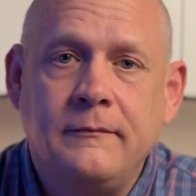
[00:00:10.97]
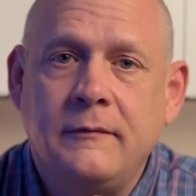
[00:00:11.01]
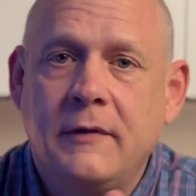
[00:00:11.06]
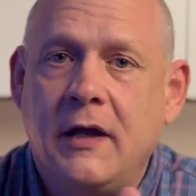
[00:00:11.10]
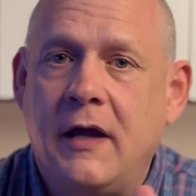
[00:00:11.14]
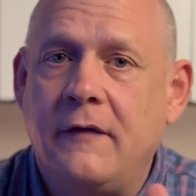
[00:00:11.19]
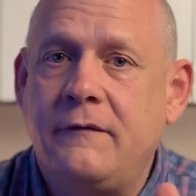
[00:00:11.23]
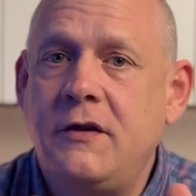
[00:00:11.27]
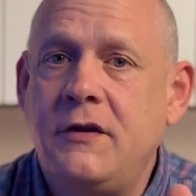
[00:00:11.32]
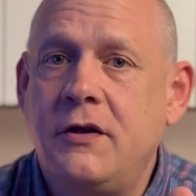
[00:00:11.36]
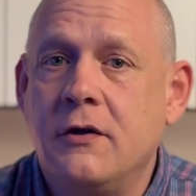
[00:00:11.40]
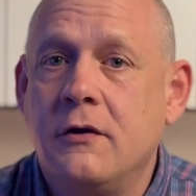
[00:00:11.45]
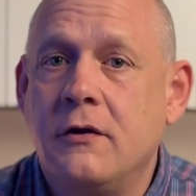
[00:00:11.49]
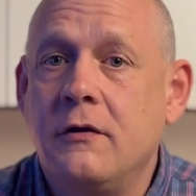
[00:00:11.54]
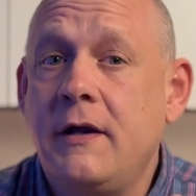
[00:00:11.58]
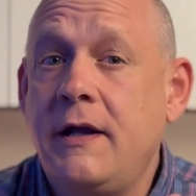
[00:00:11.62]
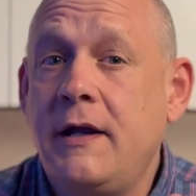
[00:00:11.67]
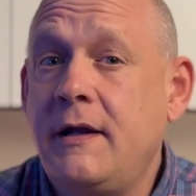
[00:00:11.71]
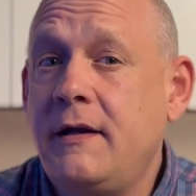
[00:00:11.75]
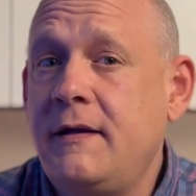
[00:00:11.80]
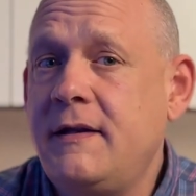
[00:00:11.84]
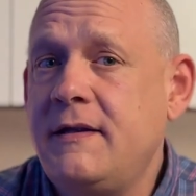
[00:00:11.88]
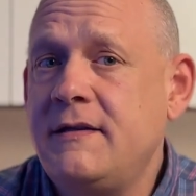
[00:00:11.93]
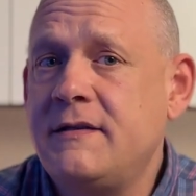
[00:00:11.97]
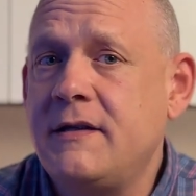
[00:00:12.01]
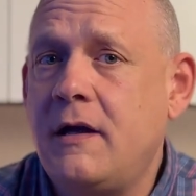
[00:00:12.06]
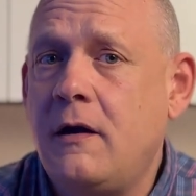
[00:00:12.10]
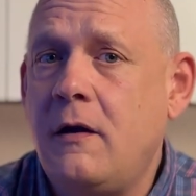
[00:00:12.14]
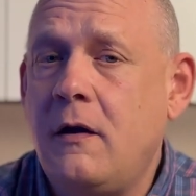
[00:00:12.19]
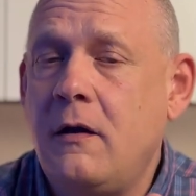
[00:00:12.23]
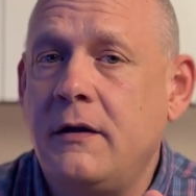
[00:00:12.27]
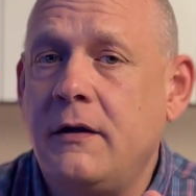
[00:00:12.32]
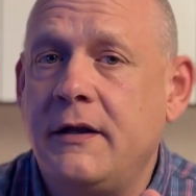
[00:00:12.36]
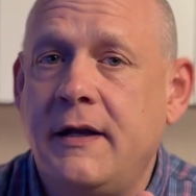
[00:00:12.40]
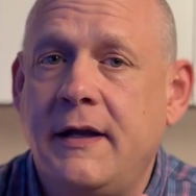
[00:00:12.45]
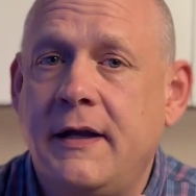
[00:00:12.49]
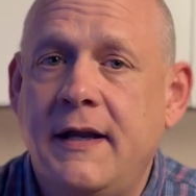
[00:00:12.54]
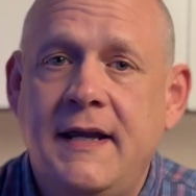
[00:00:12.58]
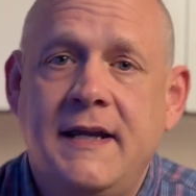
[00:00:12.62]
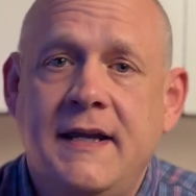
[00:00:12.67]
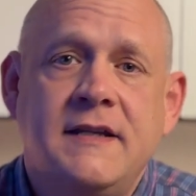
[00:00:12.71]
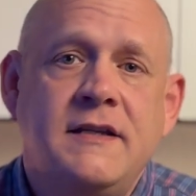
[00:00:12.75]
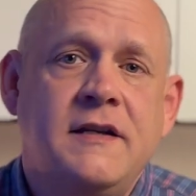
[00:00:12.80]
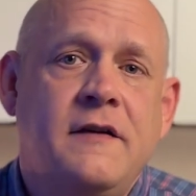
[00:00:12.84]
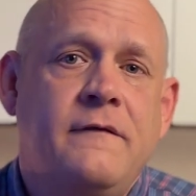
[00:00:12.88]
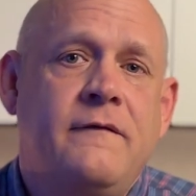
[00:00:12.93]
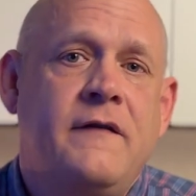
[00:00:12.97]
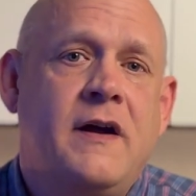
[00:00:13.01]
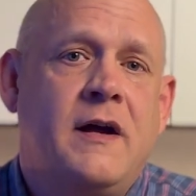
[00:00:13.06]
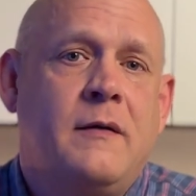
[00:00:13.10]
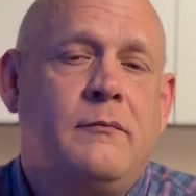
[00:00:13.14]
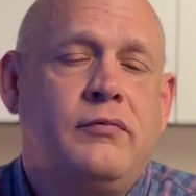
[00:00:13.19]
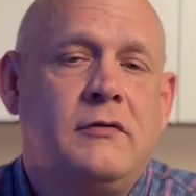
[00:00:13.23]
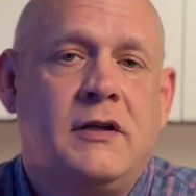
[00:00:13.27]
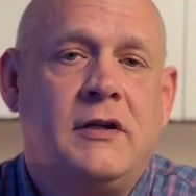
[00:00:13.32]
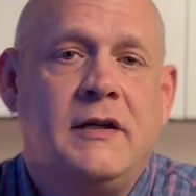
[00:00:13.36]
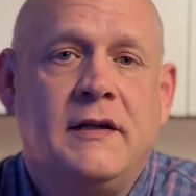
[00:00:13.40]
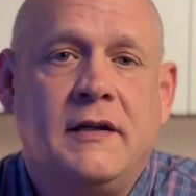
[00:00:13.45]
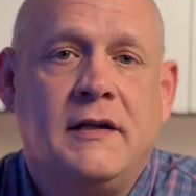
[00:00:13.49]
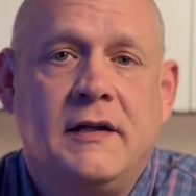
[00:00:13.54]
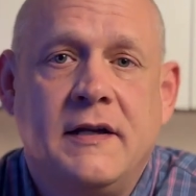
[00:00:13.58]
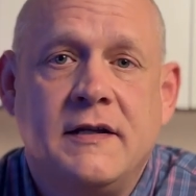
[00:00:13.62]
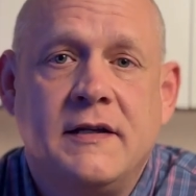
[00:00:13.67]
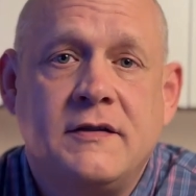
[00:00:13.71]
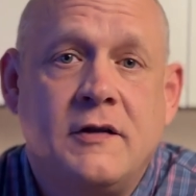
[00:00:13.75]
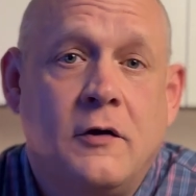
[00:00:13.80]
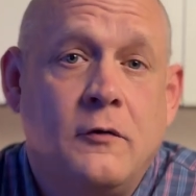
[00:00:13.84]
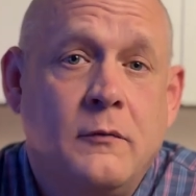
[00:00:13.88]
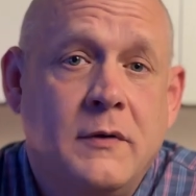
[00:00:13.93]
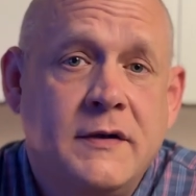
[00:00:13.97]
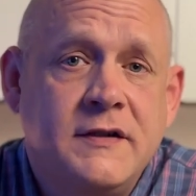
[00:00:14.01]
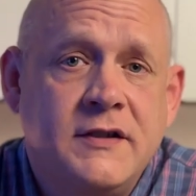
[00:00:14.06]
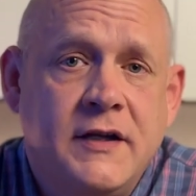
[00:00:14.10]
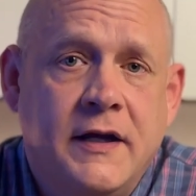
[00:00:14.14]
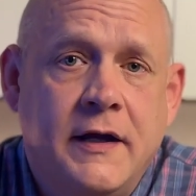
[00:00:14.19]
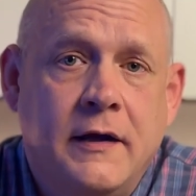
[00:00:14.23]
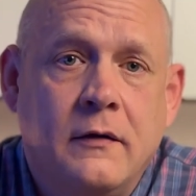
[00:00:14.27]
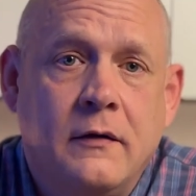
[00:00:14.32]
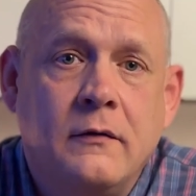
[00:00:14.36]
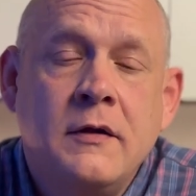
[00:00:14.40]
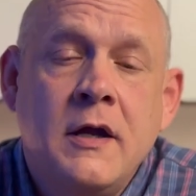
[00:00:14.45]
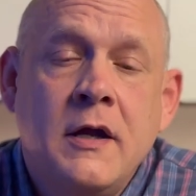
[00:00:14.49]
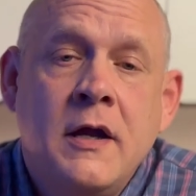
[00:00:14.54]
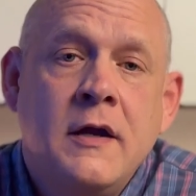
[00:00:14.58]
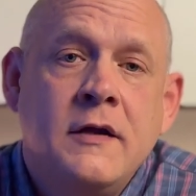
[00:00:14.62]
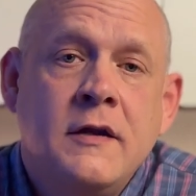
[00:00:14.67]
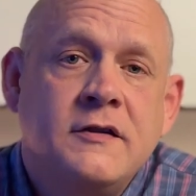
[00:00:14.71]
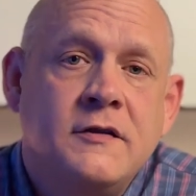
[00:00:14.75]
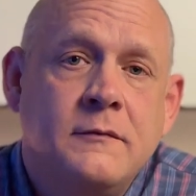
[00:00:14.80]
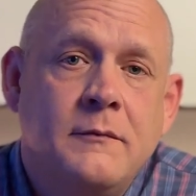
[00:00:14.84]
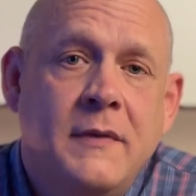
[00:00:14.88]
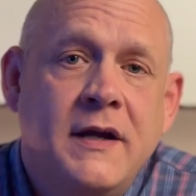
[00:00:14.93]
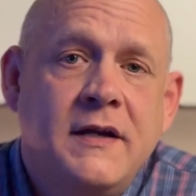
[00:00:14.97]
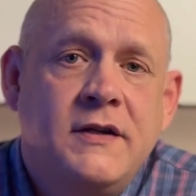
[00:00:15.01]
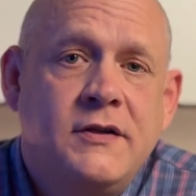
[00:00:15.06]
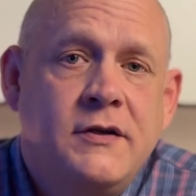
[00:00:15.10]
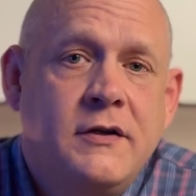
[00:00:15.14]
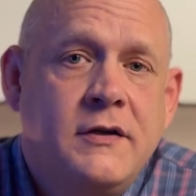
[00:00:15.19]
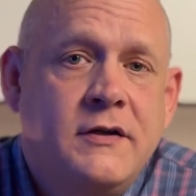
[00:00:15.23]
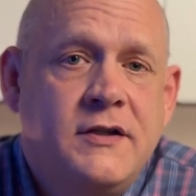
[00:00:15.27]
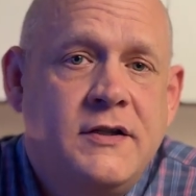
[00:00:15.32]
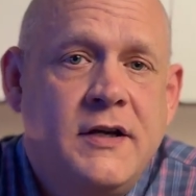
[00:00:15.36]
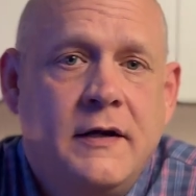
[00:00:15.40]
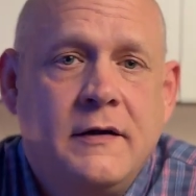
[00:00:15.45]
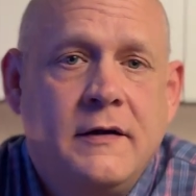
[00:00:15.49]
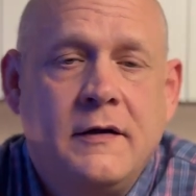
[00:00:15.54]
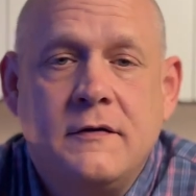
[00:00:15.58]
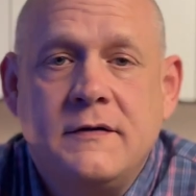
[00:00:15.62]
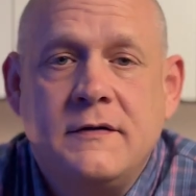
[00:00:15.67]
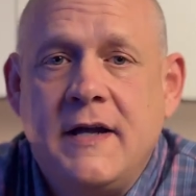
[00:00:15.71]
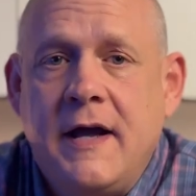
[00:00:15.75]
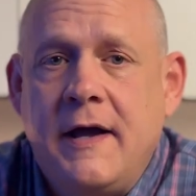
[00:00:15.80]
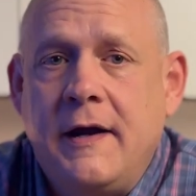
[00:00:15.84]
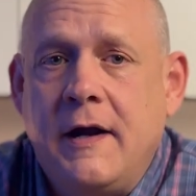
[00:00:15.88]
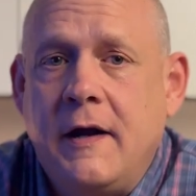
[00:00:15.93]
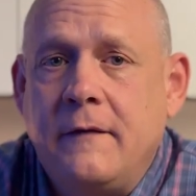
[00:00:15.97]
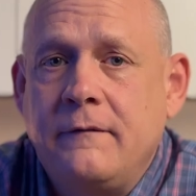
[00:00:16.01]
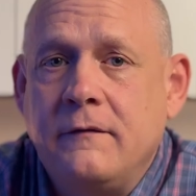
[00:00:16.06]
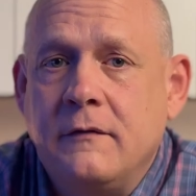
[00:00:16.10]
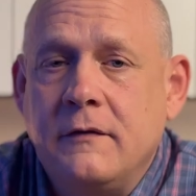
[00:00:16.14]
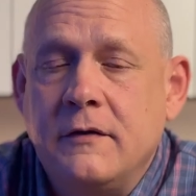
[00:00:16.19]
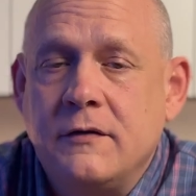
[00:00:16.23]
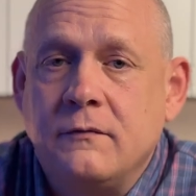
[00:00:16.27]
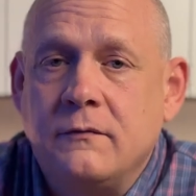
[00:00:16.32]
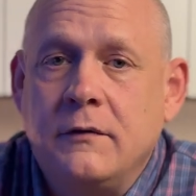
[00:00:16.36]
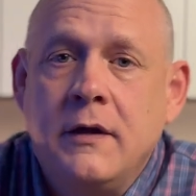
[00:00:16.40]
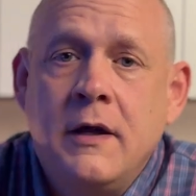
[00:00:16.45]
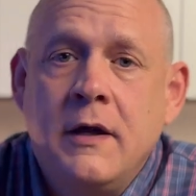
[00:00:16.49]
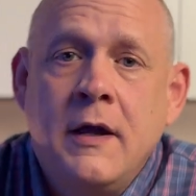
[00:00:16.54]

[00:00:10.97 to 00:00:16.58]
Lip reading: I've curated these all in an easy to find playlist on my channel, so make sure you check those out after this one.